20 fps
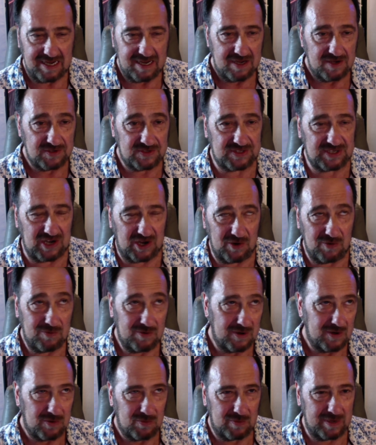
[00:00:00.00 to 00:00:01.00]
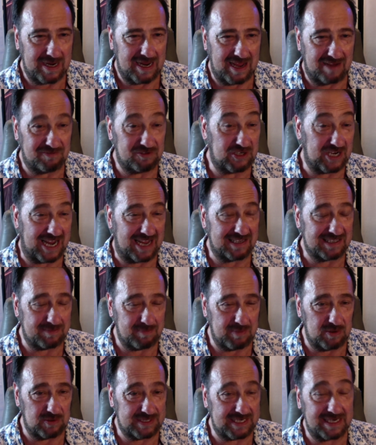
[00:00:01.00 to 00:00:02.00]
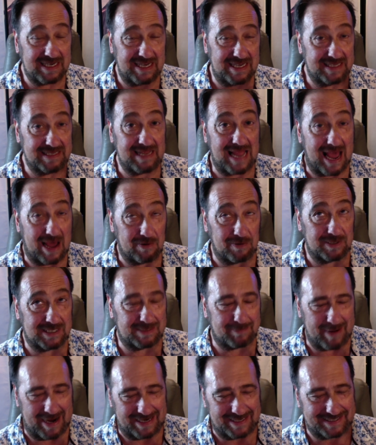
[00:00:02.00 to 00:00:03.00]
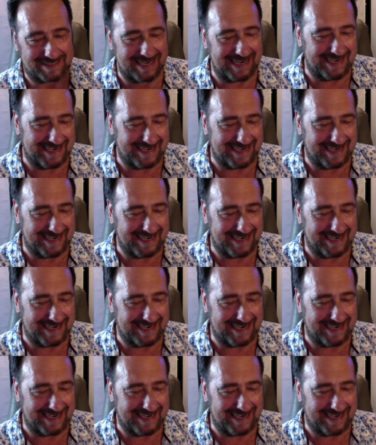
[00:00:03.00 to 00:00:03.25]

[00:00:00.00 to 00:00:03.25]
So we have jazz music in outer space.